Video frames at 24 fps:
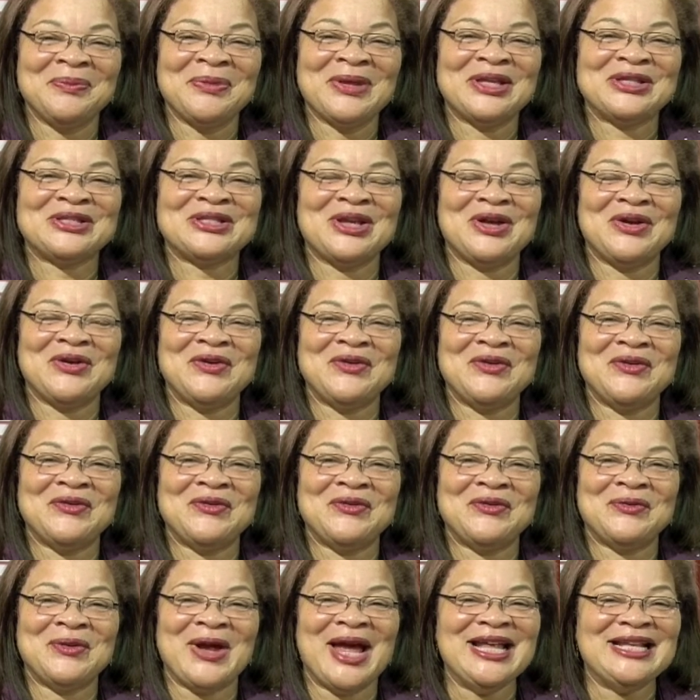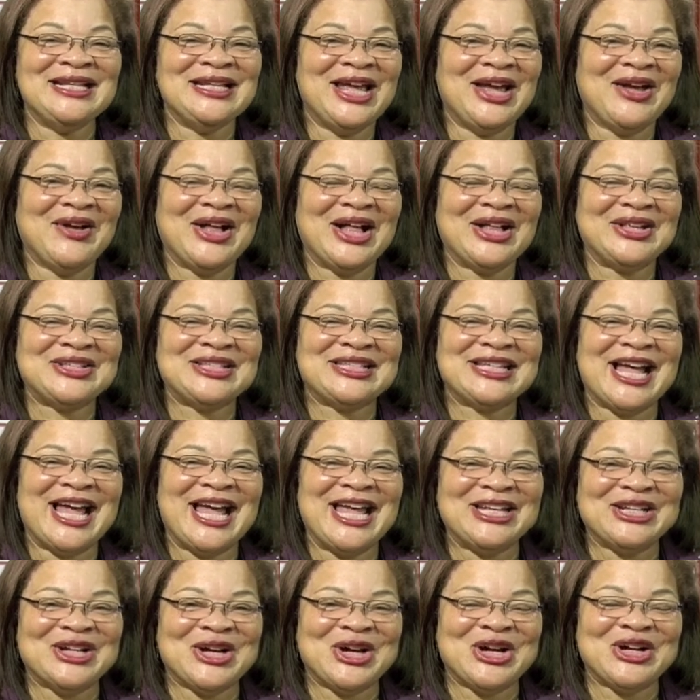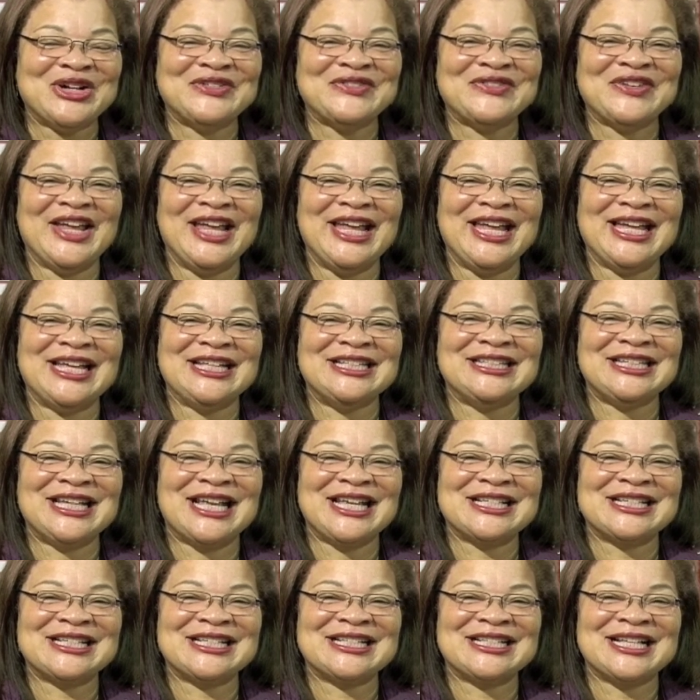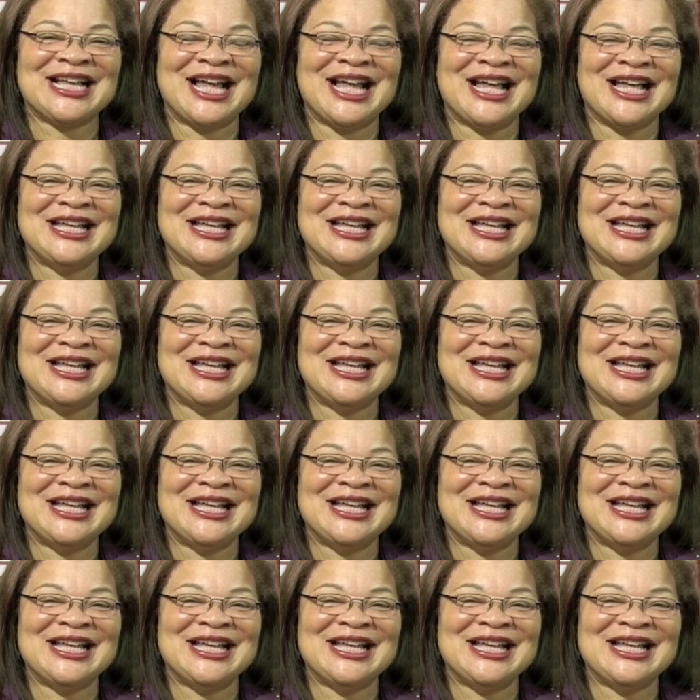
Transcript: So right now I'll sign off and just